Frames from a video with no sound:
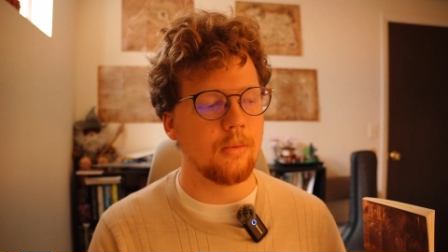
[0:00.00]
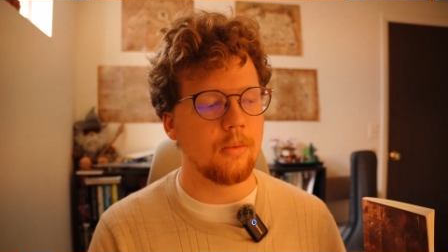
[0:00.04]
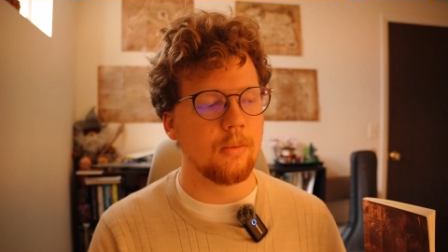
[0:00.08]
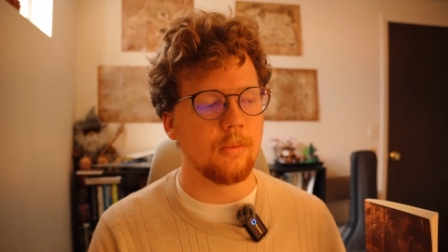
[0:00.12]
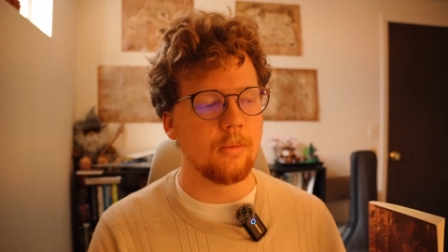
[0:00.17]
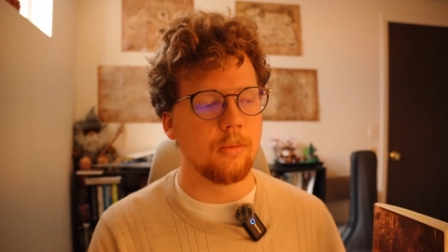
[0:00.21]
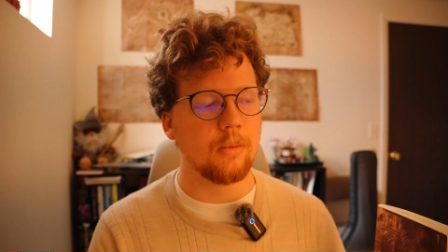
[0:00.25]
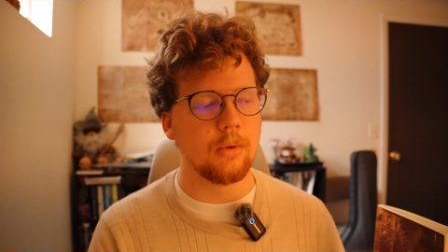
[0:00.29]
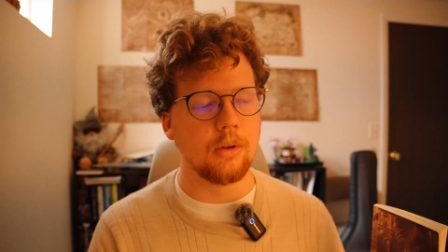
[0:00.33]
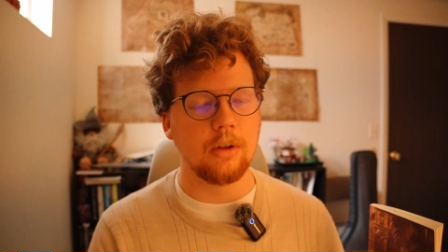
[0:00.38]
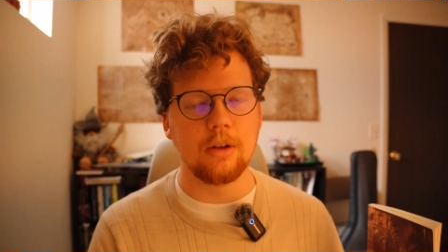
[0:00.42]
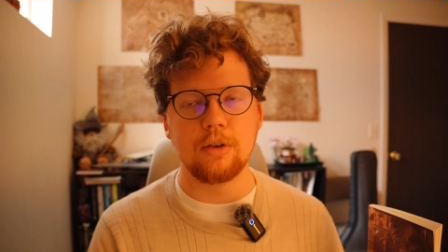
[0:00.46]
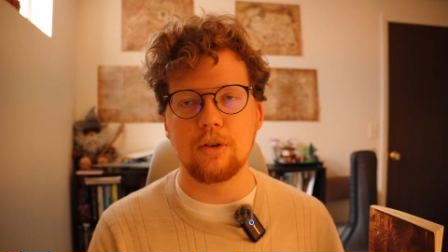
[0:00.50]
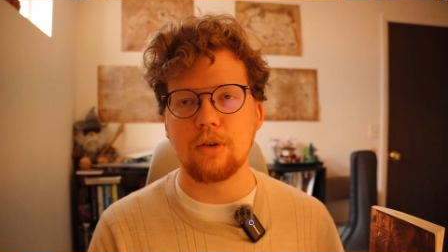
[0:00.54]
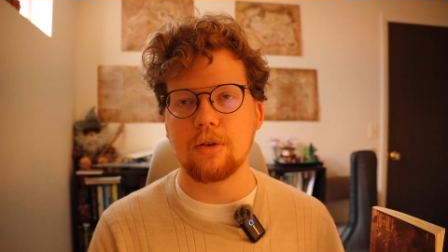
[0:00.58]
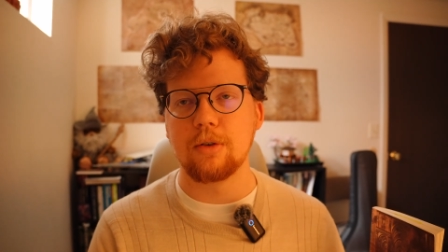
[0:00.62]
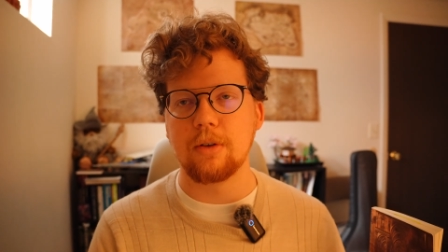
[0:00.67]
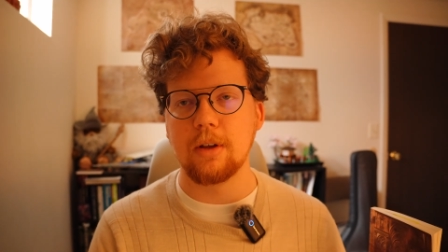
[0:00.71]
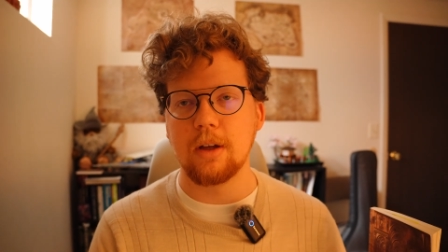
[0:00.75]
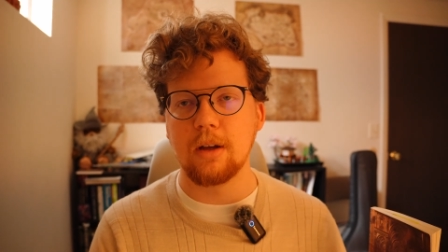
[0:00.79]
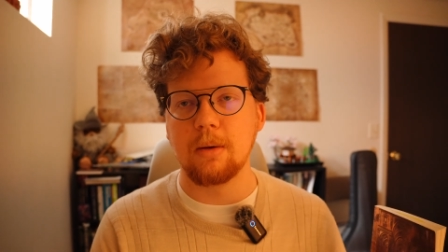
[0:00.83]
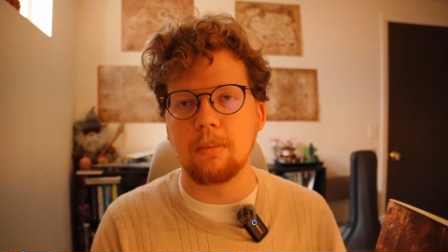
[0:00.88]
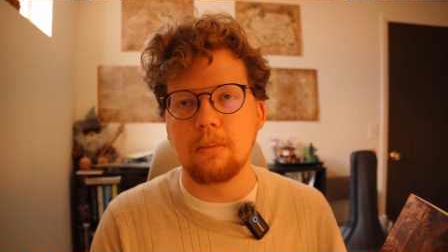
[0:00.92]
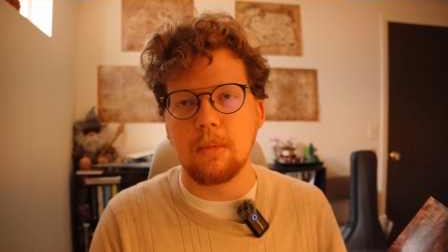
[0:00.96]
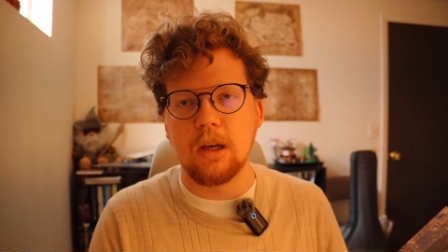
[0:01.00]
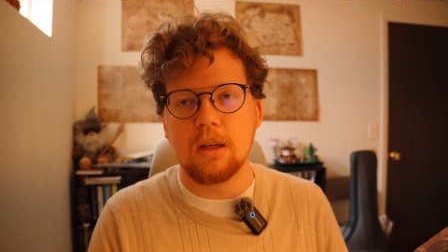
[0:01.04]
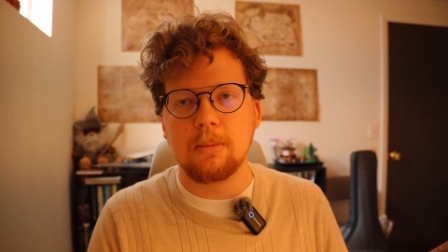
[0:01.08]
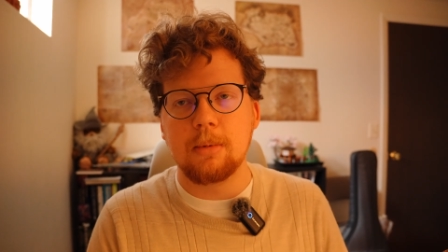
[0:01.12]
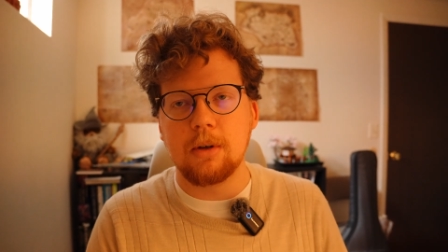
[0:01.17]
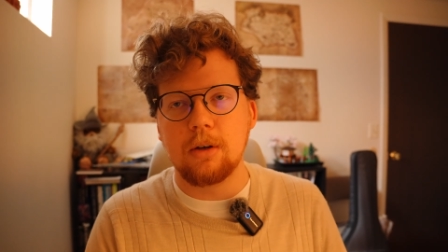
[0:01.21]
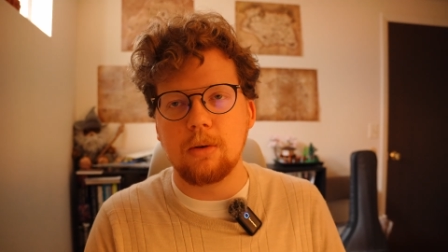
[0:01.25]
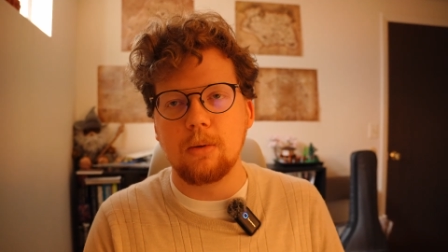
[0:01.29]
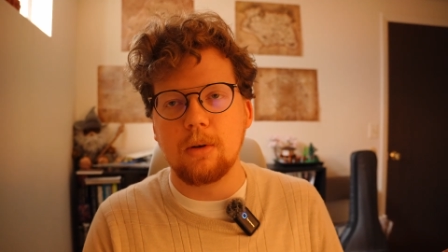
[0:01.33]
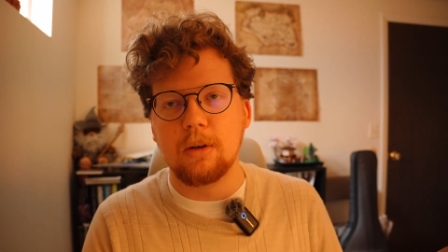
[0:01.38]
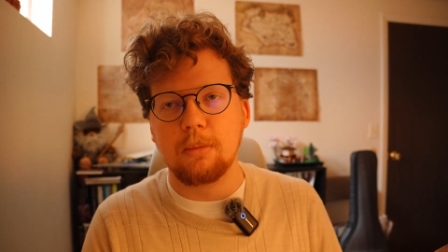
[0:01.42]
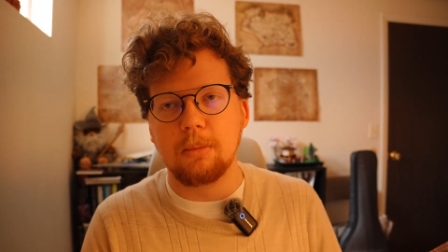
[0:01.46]
religious thing,
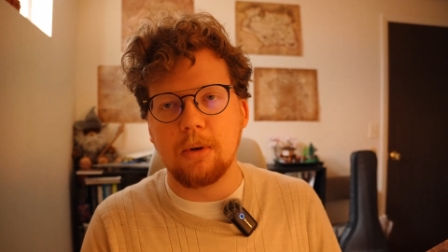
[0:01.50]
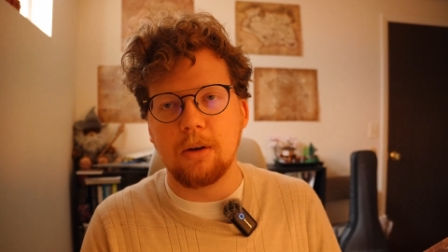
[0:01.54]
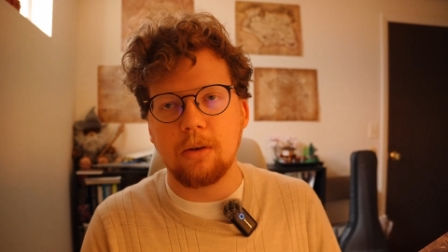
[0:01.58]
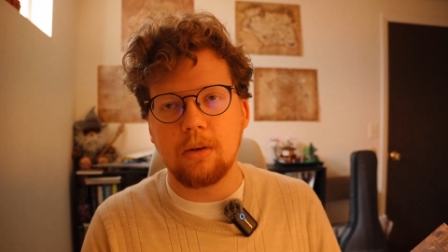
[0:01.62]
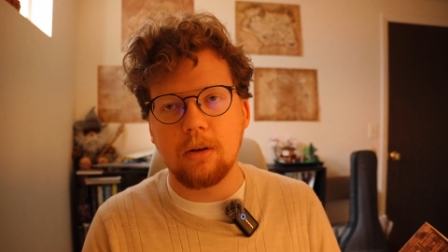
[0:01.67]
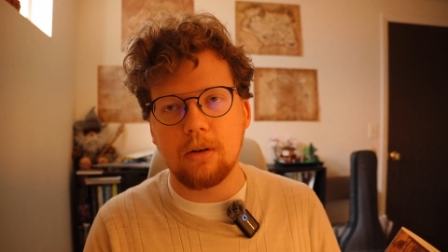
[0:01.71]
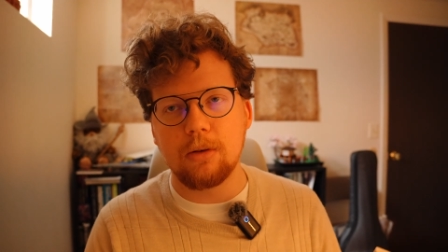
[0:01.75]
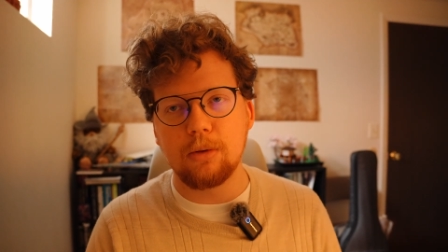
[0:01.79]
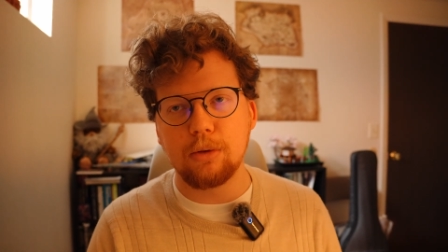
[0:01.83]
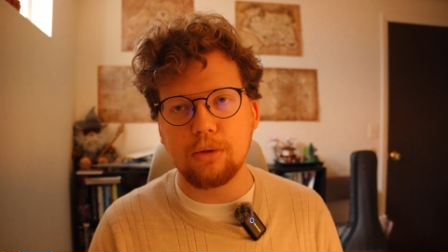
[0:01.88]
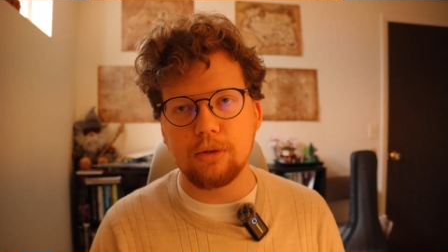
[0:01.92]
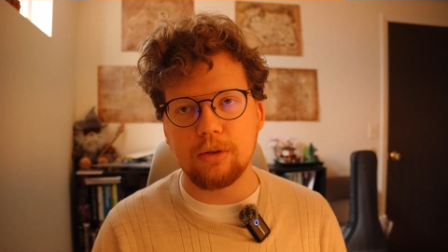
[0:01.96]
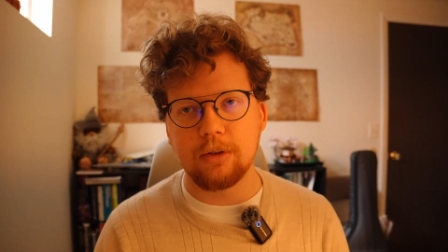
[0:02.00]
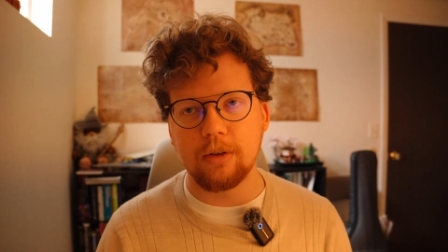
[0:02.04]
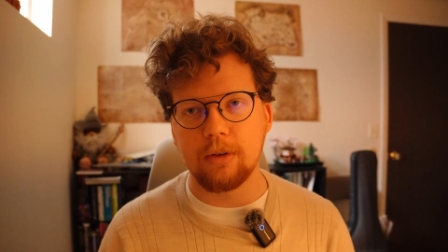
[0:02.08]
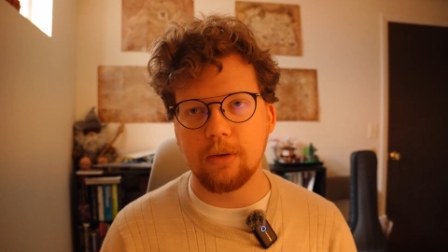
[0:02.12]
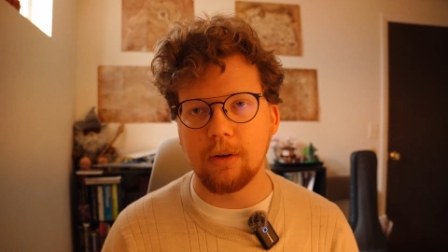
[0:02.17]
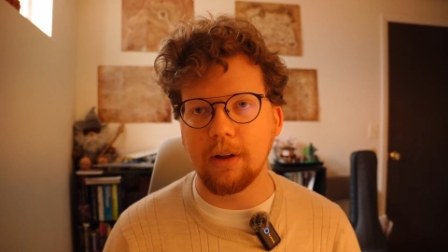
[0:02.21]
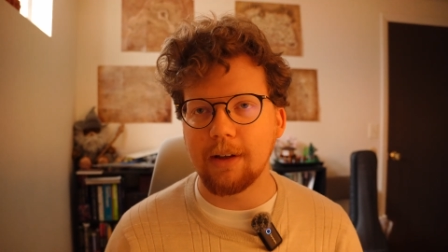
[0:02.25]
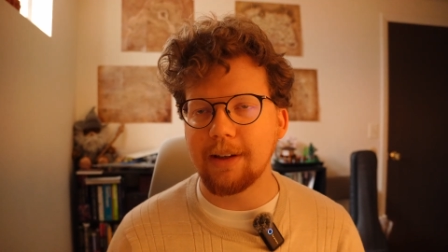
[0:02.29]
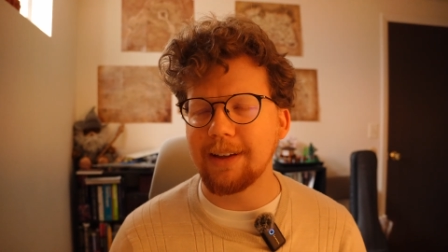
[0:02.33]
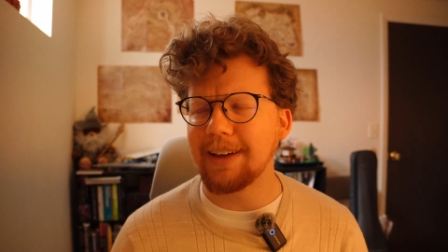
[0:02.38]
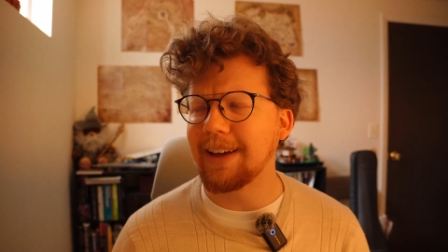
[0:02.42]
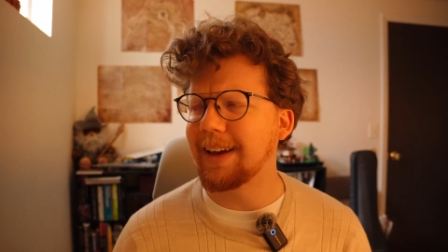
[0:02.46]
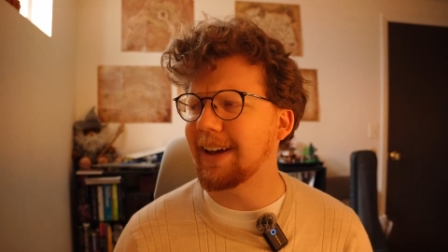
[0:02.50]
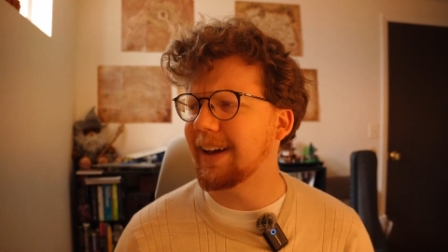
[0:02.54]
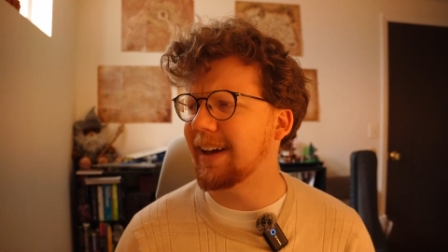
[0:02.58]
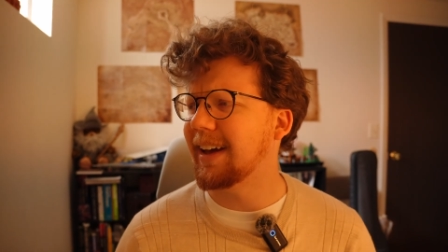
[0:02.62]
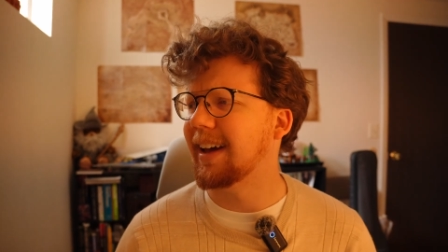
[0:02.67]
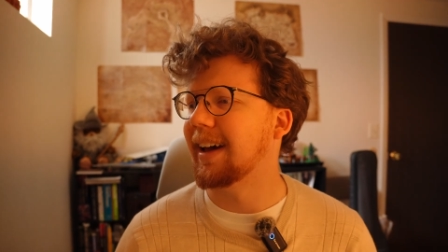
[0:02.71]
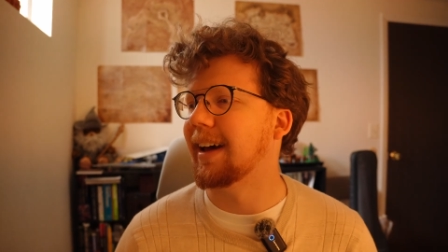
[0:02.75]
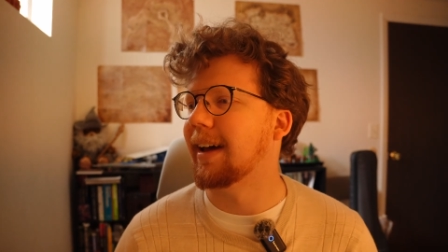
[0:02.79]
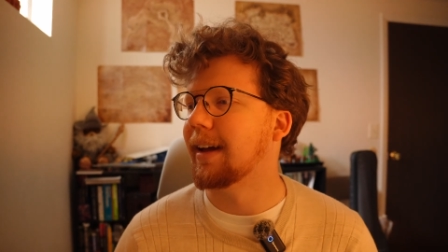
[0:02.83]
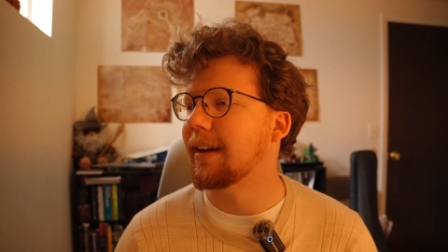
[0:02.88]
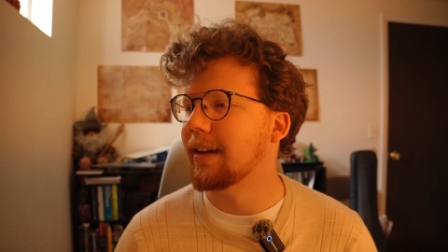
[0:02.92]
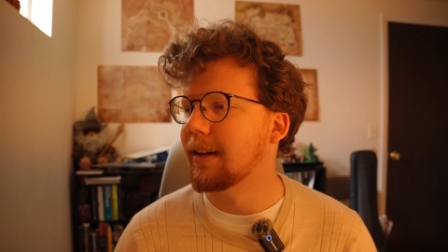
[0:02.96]
maybe doing miracles? And they're like,
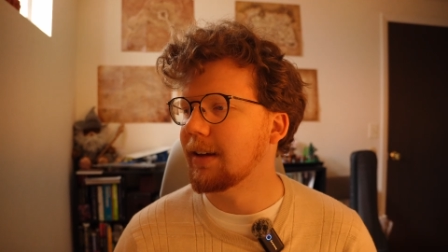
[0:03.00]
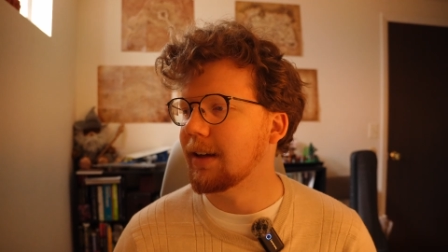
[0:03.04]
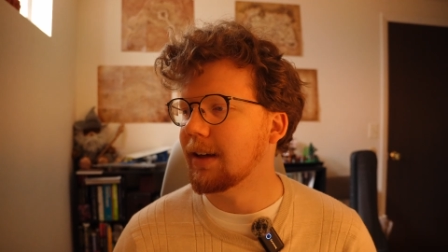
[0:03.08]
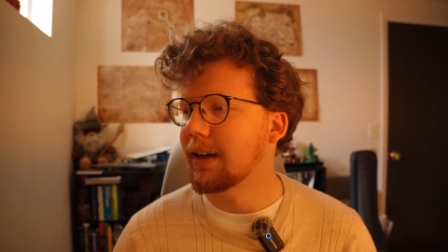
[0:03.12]
yeah,